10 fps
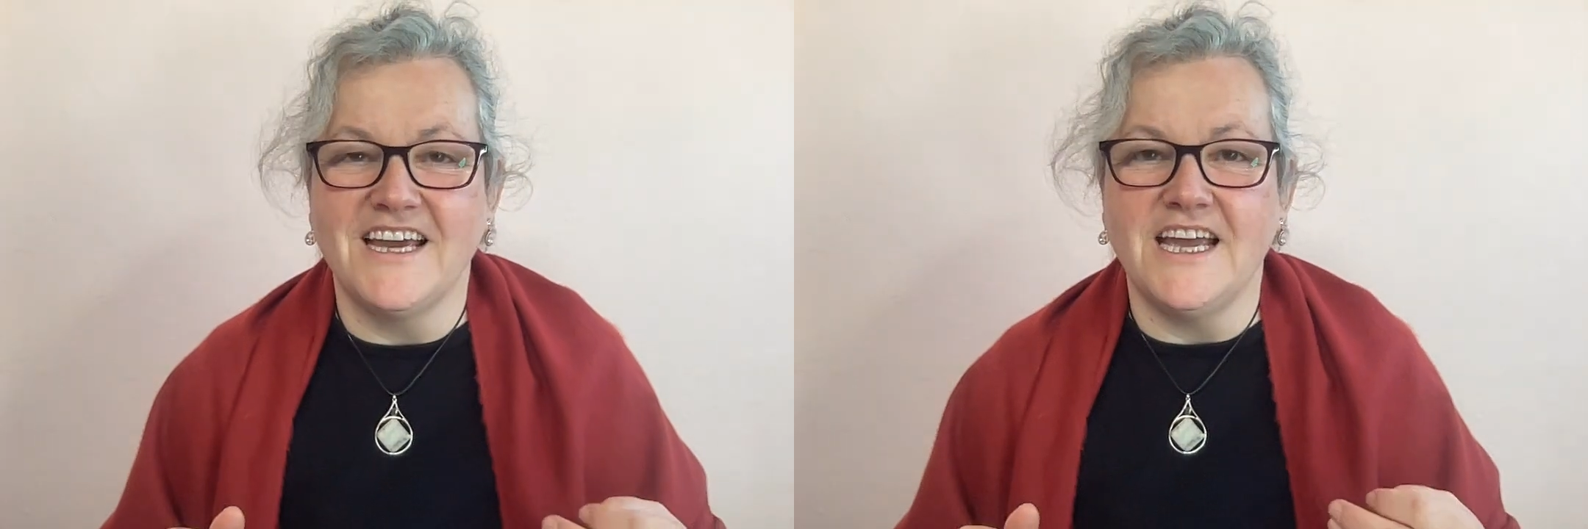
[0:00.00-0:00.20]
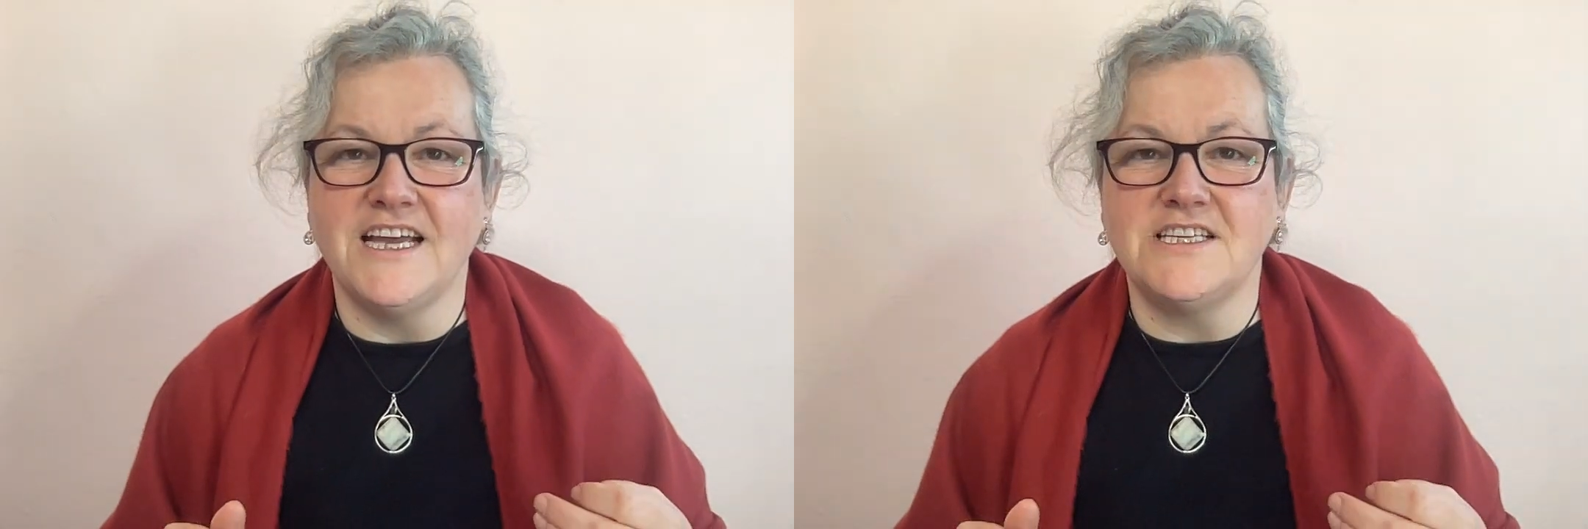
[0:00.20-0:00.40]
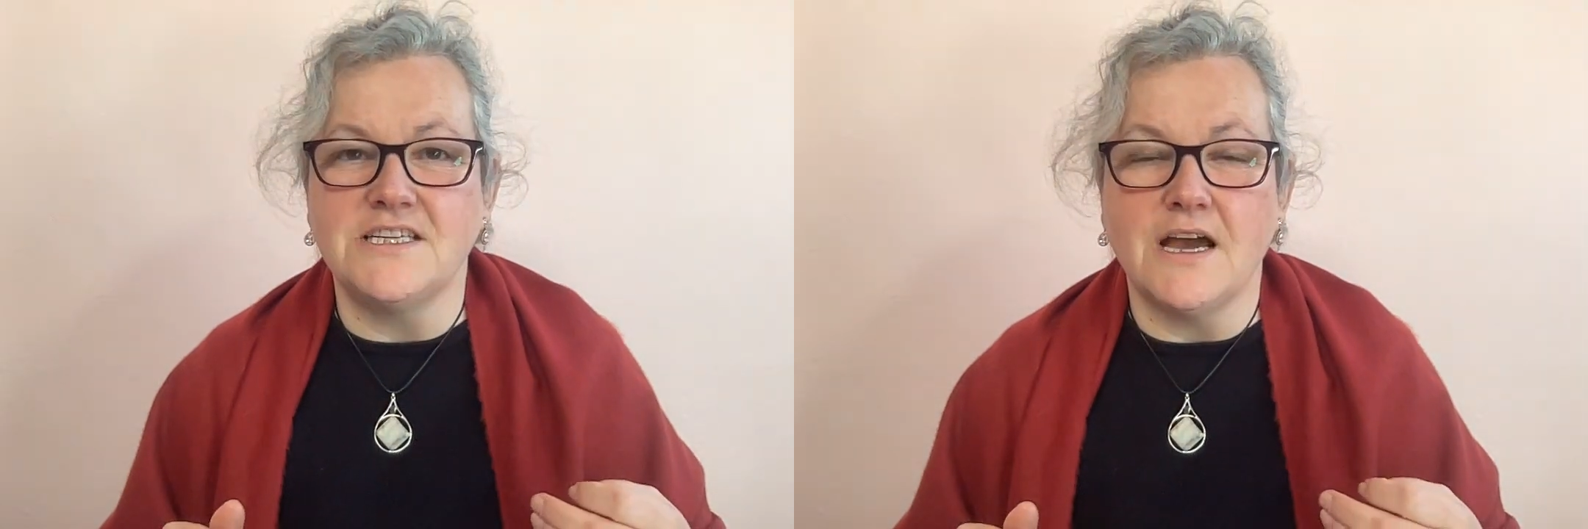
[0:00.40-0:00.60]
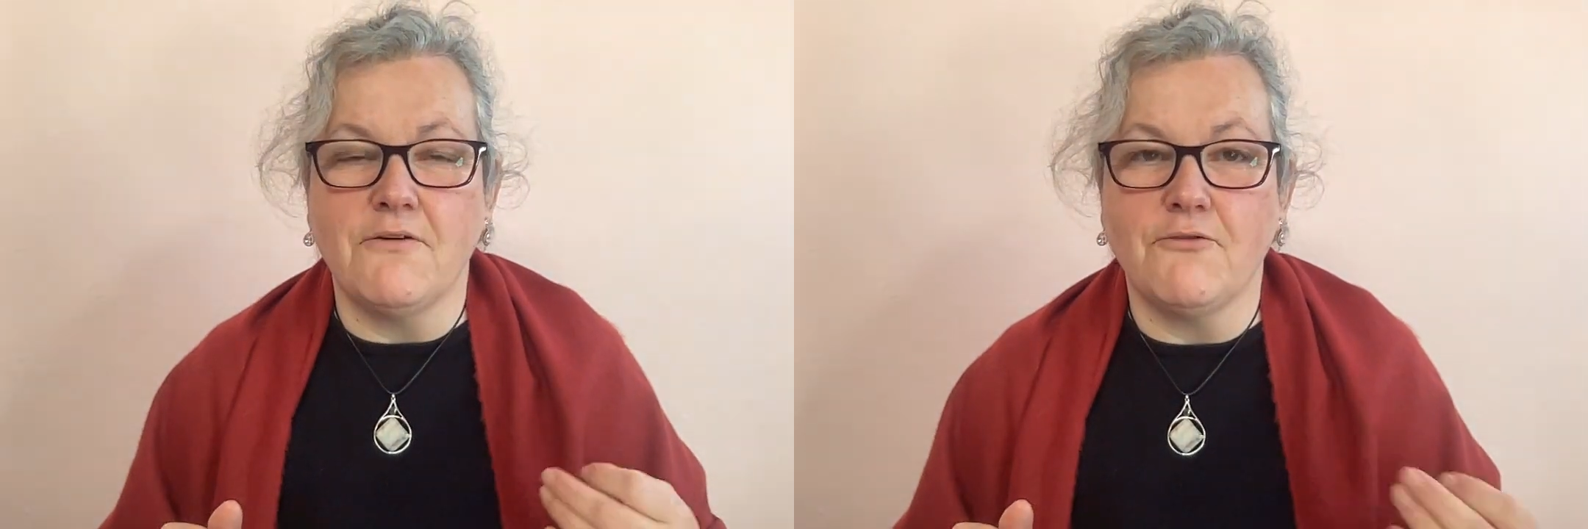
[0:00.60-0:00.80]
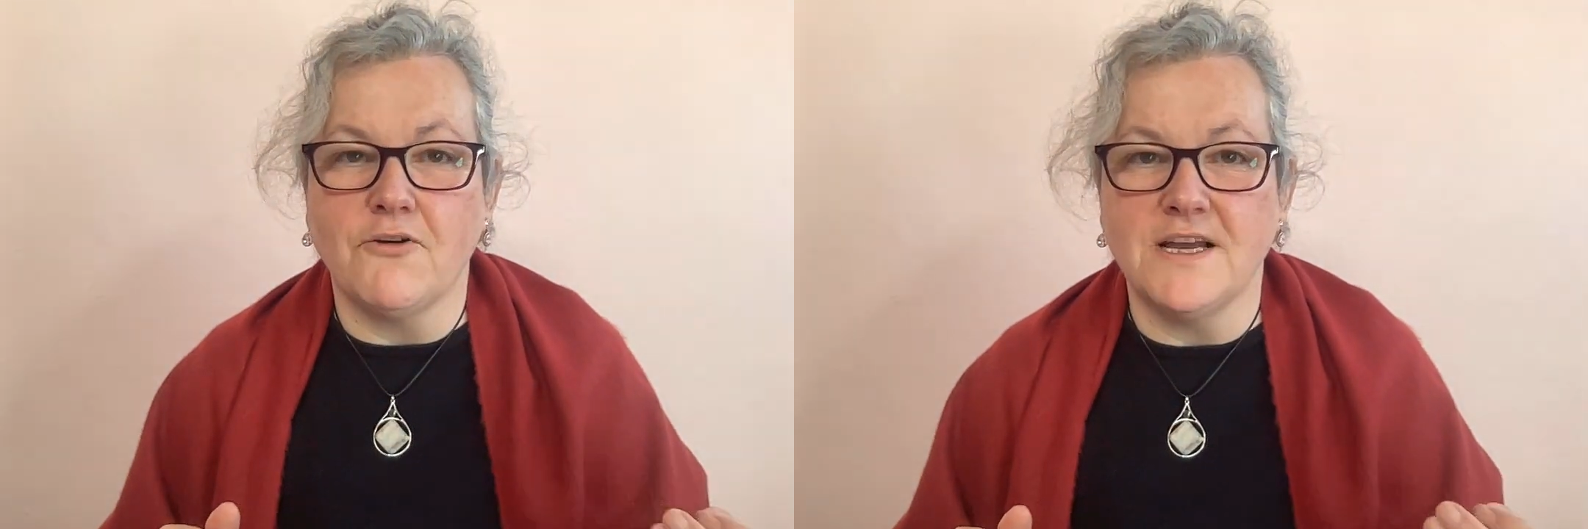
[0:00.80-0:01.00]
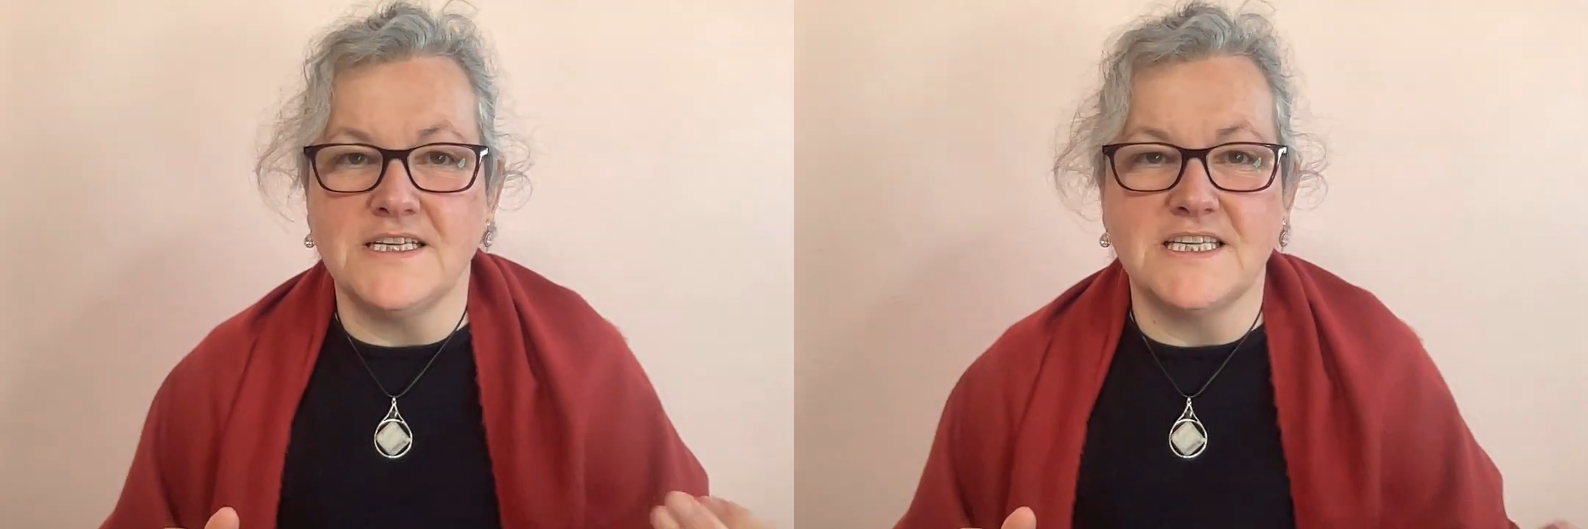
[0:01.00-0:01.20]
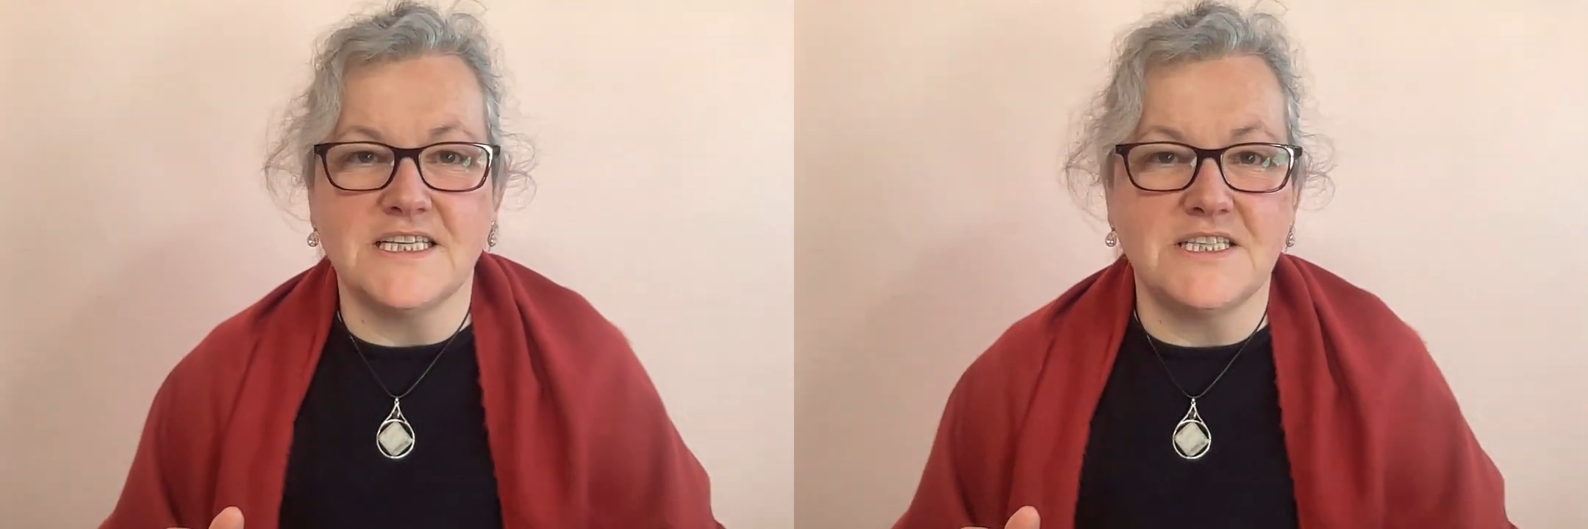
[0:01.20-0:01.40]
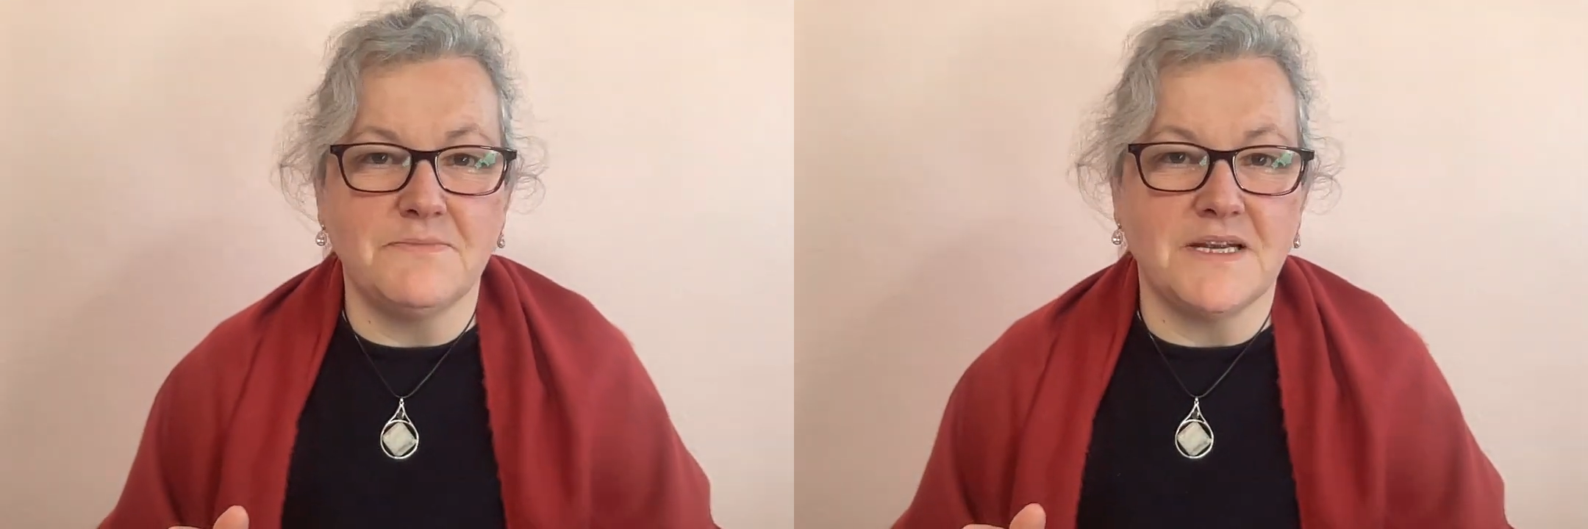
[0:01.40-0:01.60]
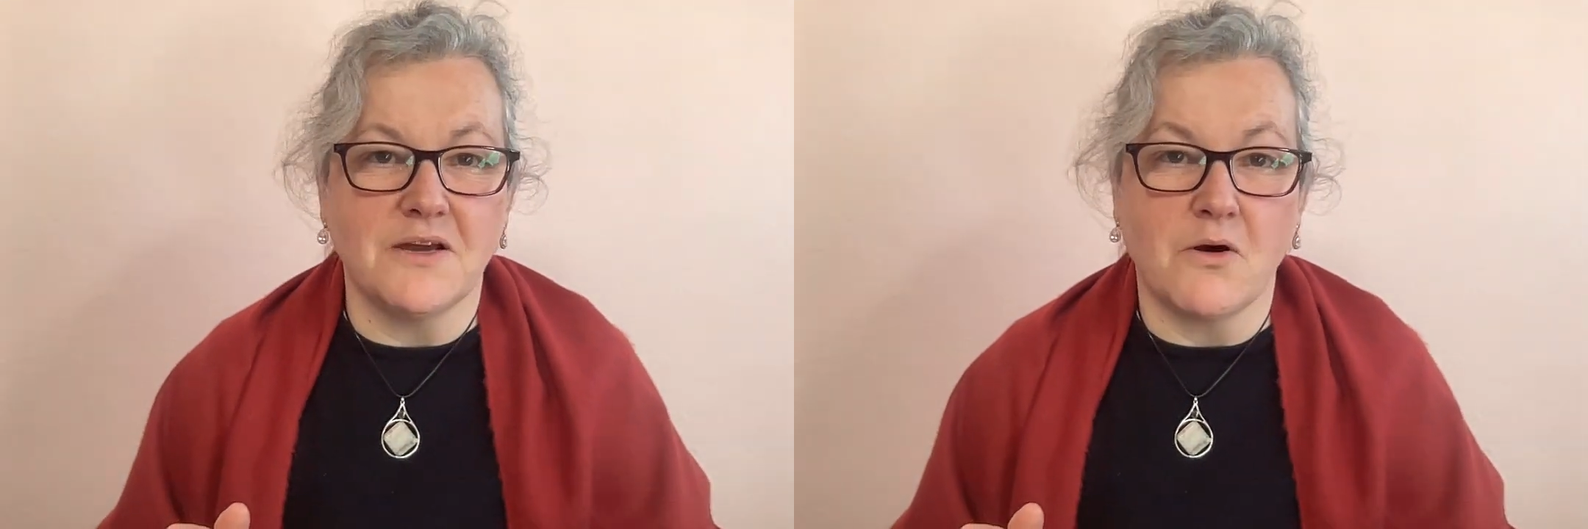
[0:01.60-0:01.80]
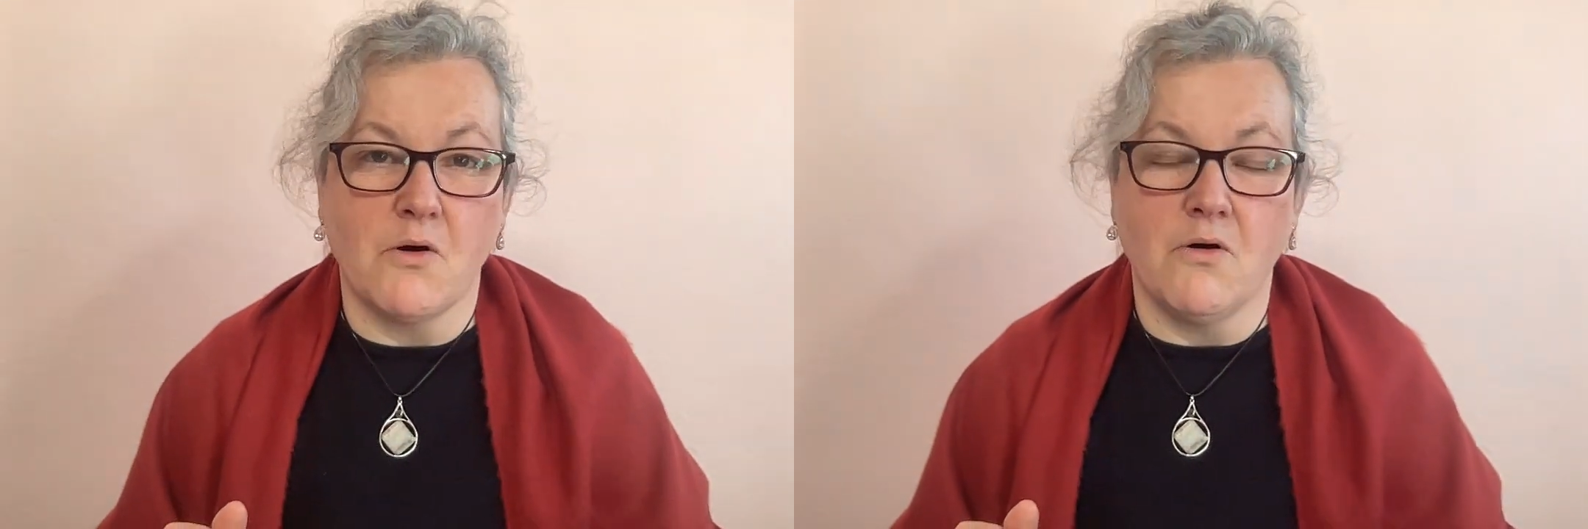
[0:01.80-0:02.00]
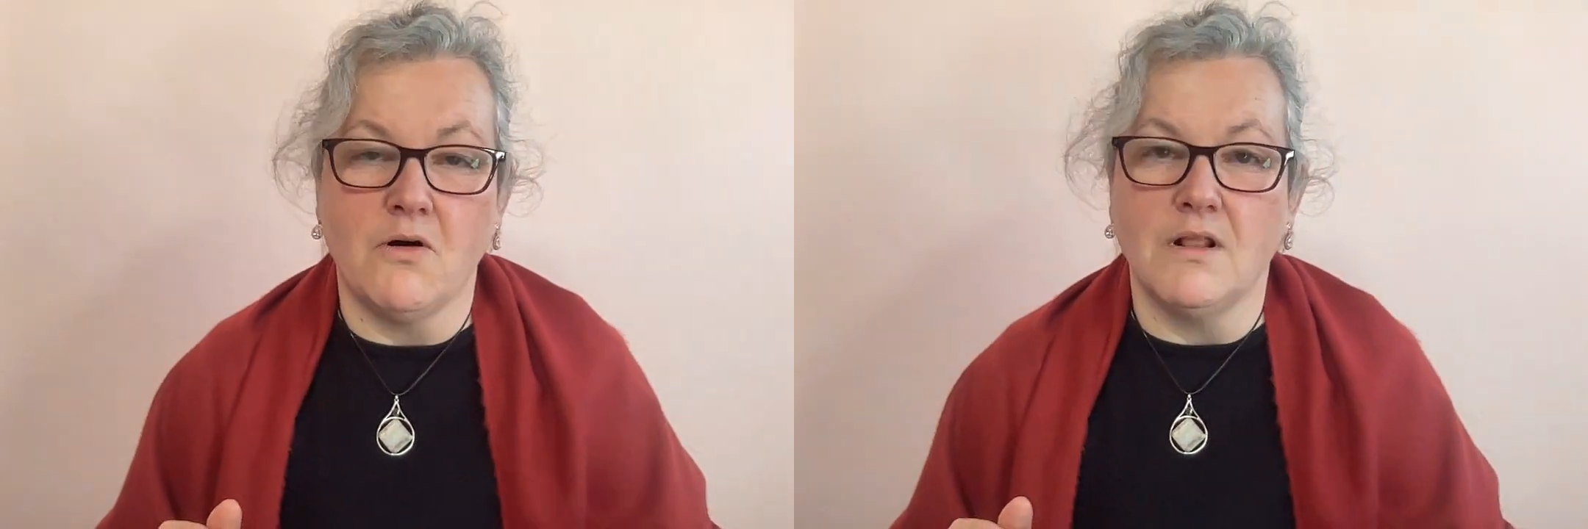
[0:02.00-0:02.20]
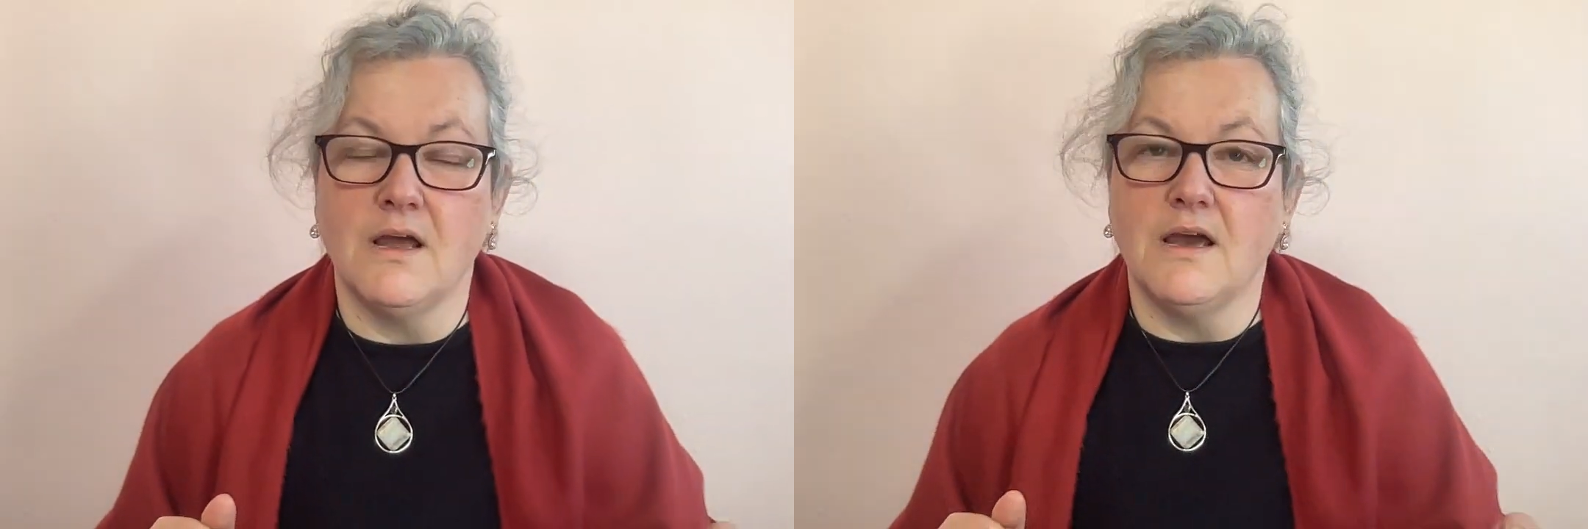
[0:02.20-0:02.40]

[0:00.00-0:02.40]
It's a free 60-minute call